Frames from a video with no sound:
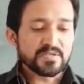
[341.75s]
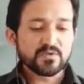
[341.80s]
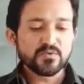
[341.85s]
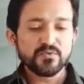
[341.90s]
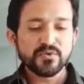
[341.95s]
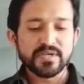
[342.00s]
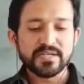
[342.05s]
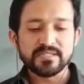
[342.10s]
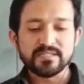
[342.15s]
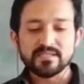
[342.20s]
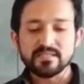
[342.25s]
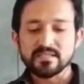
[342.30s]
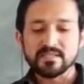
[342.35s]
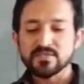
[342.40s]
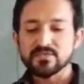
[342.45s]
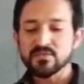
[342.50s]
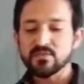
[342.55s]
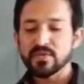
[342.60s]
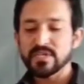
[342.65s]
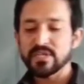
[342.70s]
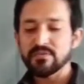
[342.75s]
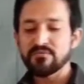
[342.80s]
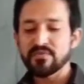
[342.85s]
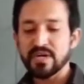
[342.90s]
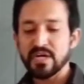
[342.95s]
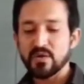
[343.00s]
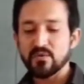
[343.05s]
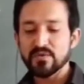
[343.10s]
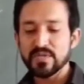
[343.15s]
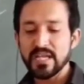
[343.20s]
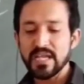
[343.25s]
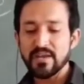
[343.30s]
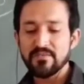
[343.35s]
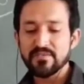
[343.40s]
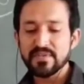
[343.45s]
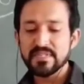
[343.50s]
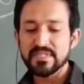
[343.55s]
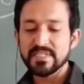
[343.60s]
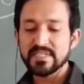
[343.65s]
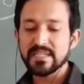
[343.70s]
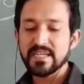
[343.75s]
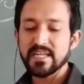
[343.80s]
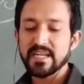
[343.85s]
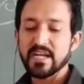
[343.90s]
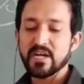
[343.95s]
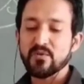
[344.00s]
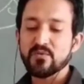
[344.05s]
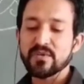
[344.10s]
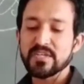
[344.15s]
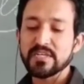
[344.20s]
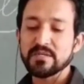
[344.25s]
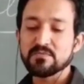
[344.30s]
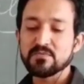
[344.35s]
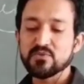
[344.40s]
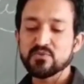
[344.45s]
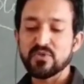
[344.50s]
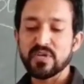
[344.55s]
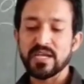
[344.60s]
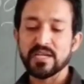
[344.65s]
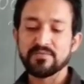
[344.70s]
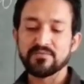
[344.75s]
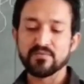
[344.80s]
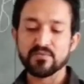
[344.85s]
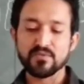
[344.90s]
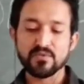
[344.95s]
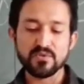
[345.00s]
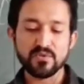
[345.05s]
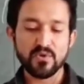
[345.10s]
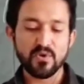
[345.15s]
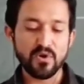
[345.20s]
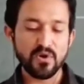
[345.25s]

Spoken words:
together. So he found everything around him joyful.